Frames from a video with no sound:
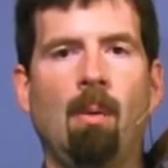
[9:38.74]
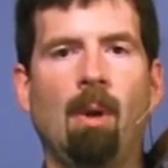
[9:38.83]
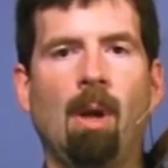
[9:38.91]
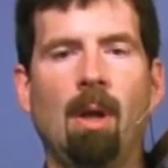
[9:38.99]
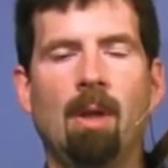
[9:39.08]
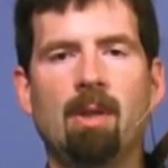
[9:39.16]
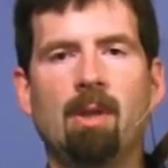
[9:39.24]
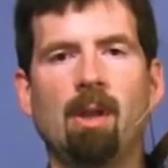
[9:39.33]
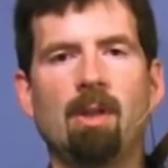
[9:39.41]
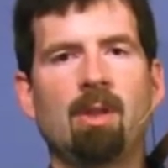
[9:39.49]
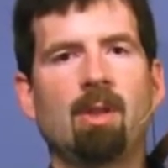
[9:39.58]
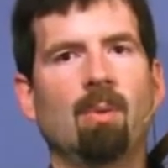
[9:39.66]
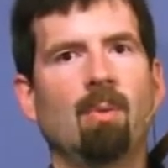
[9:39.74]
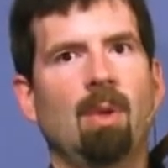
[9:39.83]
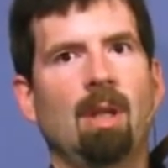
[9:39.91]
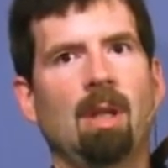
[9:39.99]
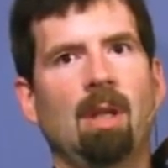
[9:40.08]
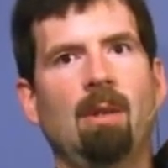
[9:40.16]
well, it starts to
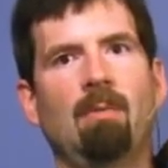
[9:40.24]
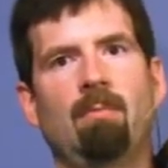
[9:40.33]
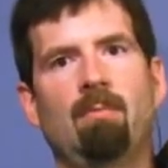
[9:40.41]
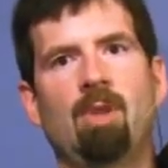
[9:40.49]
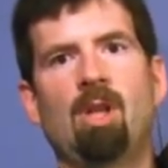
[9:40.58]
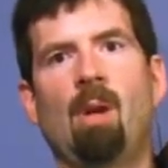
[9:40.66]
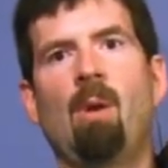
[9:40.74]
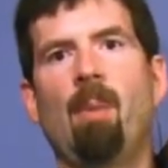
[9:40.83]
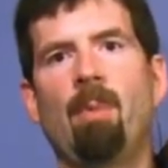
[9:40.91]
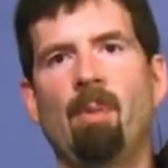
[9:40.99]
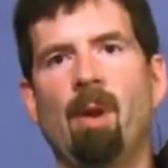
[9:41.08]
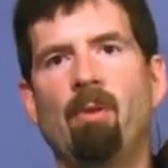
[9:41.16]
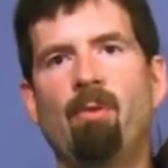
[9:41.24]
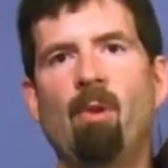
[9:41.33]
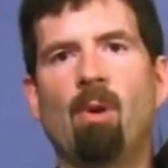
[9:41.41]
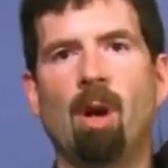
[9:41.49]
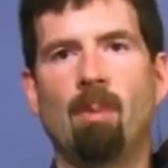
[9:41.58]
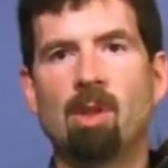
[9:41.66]
really show up in my
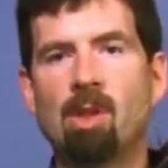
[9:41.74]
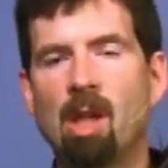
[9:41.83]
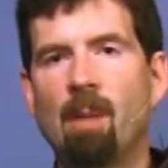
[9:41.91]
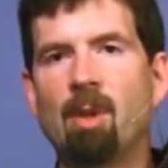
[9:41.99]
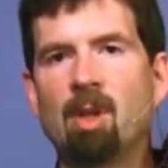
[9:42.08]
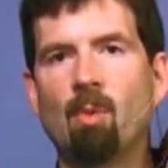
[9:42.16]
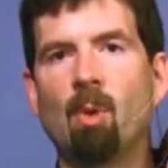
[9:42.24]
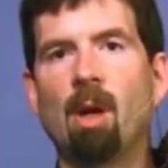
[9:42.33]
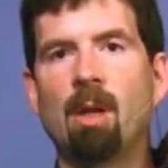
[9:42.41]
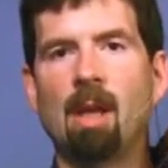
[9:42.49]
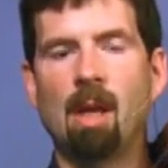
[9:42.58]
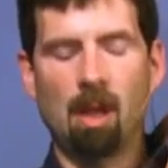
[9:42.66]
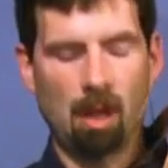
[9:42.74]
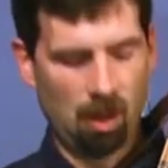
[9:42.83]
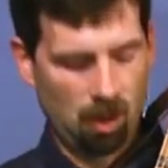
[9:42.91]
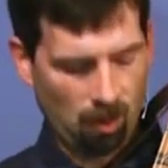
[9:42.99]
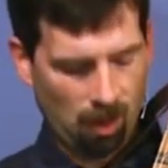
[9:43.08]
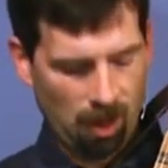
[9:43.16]
forearm just how much work that
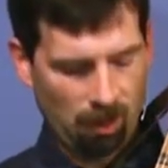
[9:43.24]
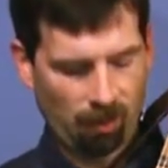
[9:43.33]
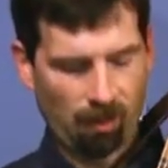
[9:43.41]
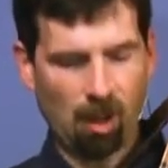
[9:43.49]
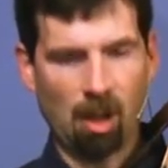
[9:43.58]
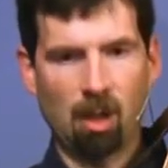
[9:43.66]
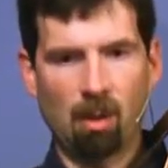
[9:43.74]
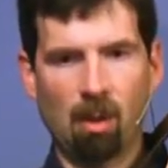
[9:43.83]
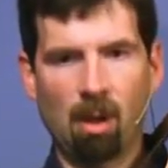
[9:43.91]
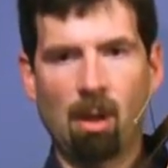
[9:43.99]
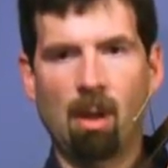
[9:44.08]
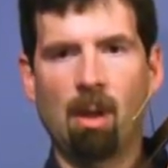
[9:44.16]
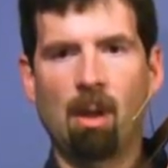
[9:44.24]
is. Whereas if I'm going to do it